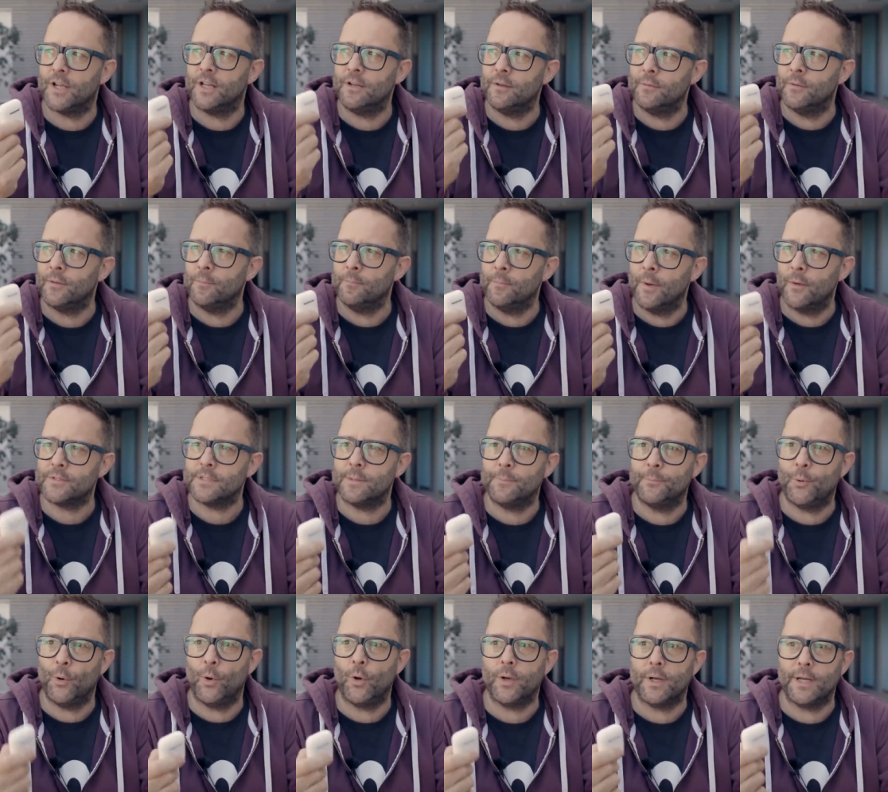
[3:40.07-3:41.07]
And most
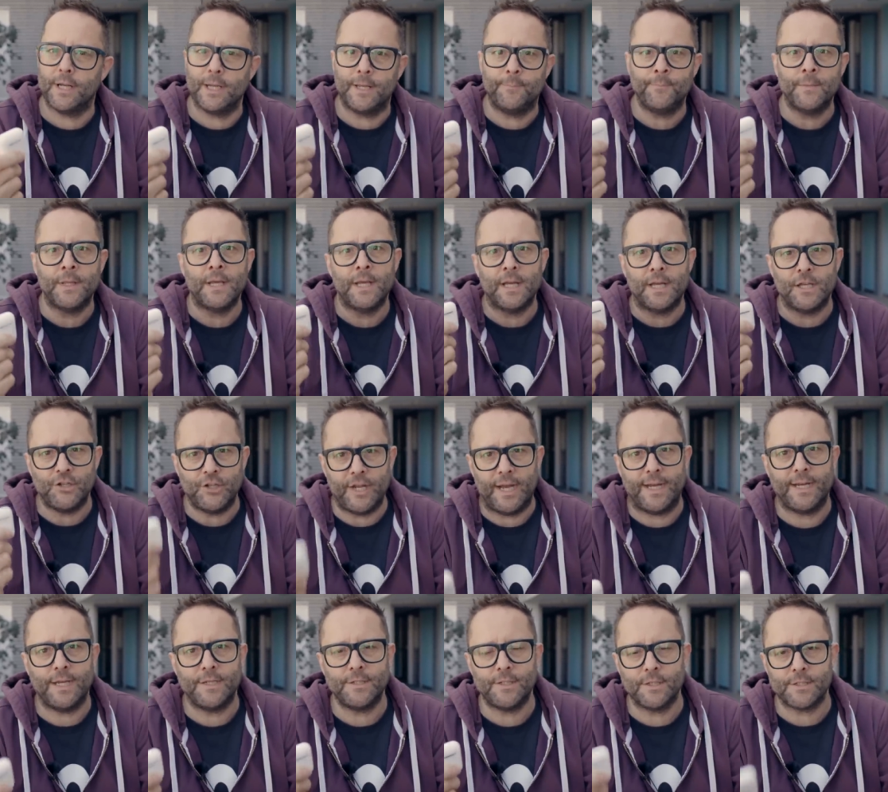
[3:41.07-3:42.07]
importantly,
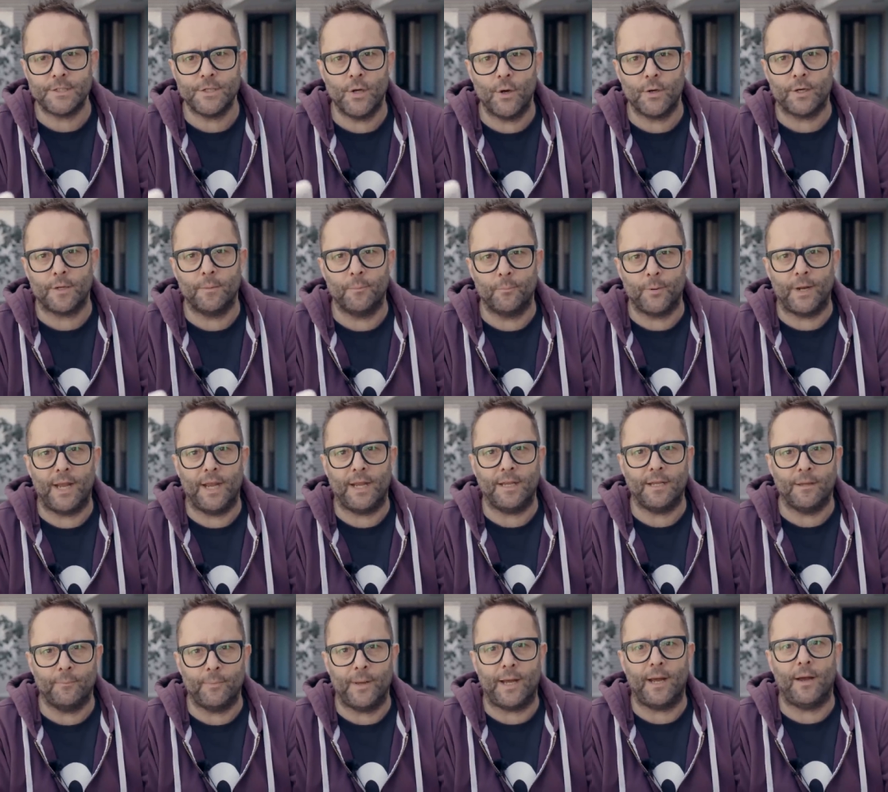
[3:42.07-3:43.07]
Jana does not
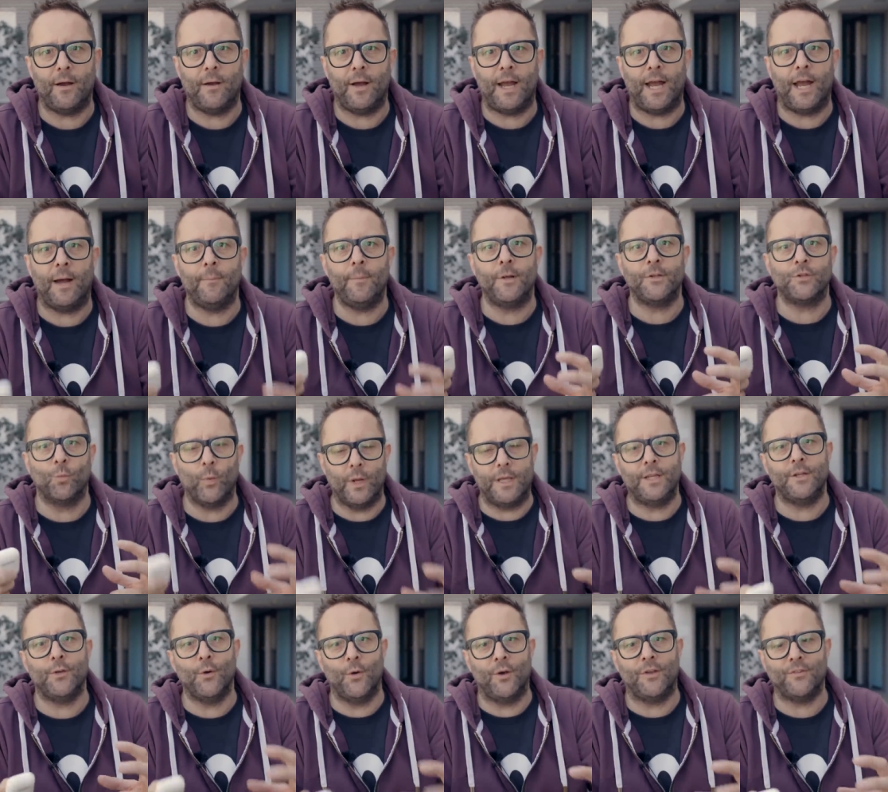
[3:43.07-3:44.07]
complain about how much
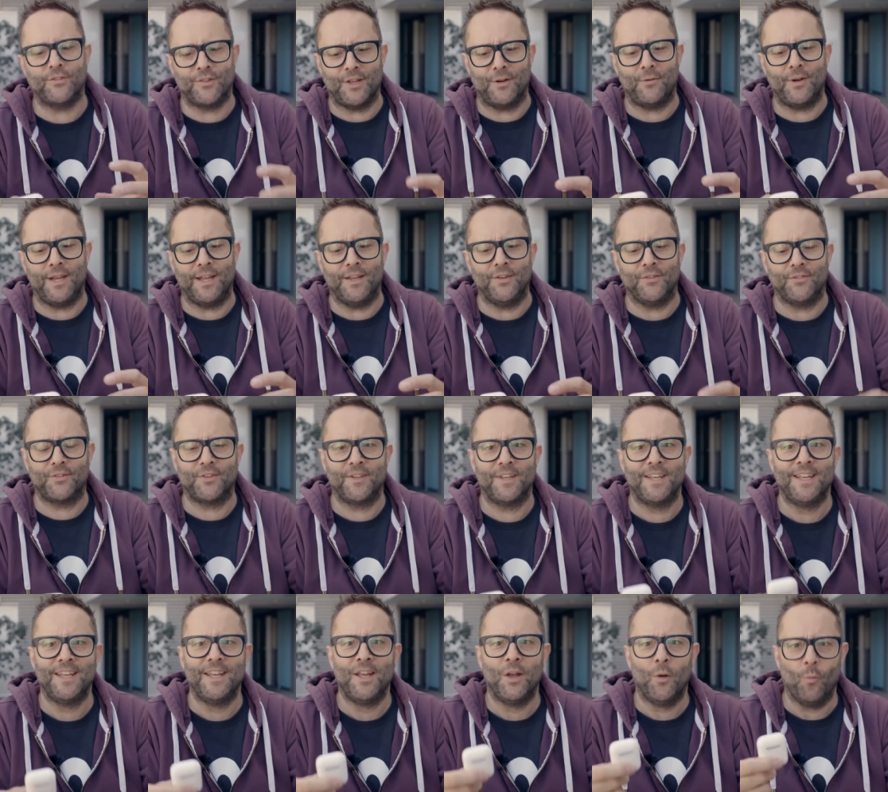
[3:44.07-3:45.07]
wind noise there is
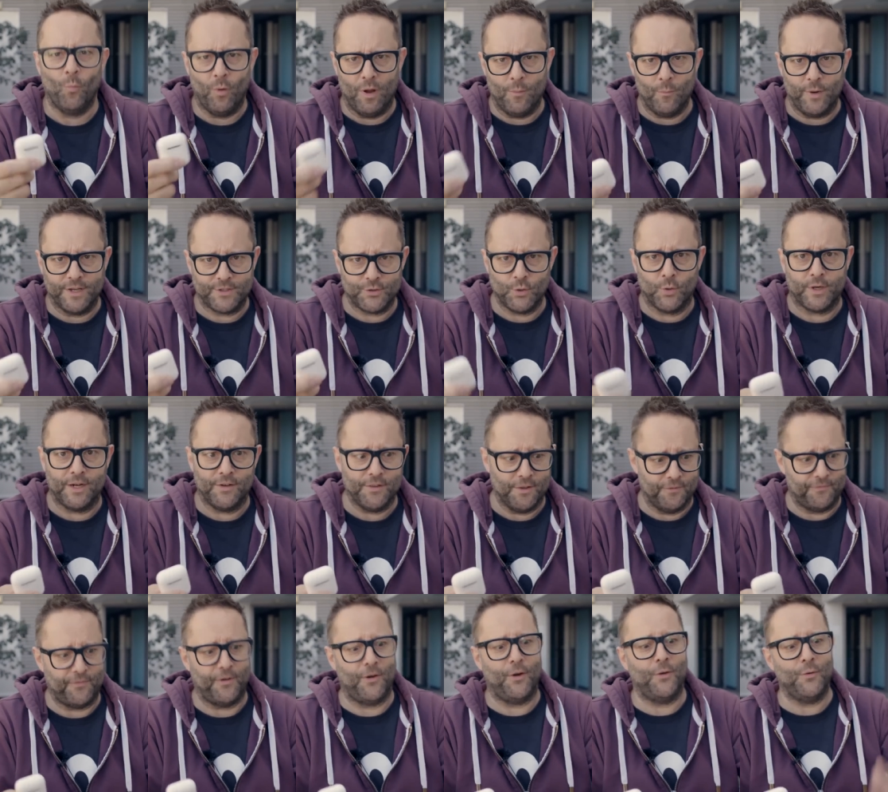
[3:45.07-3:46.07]
when we're talking on
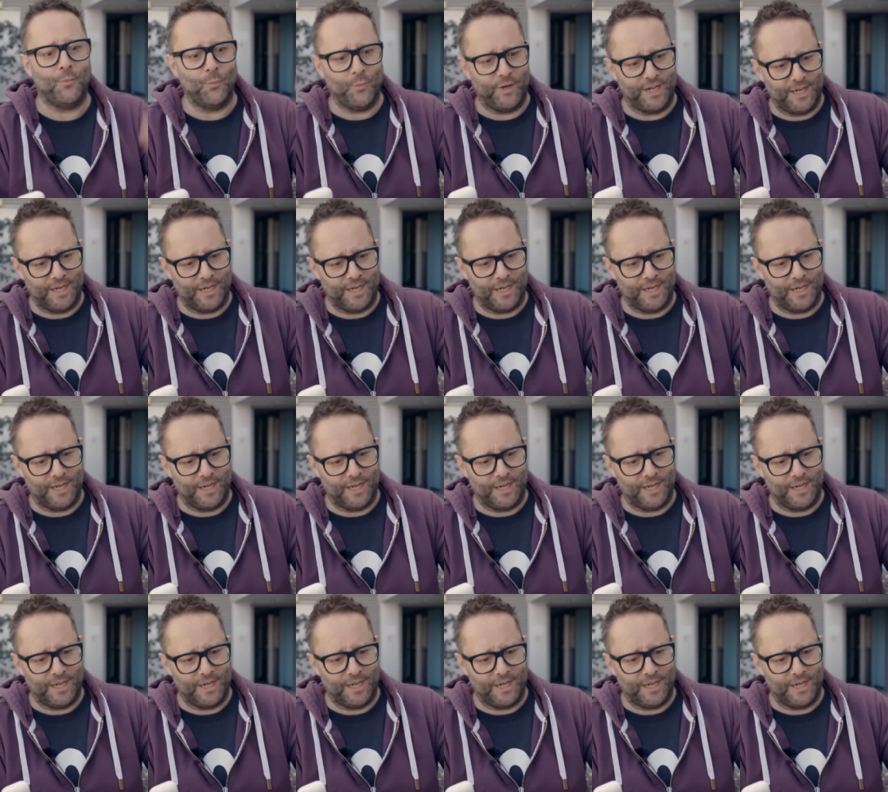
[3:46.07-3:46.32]
the phone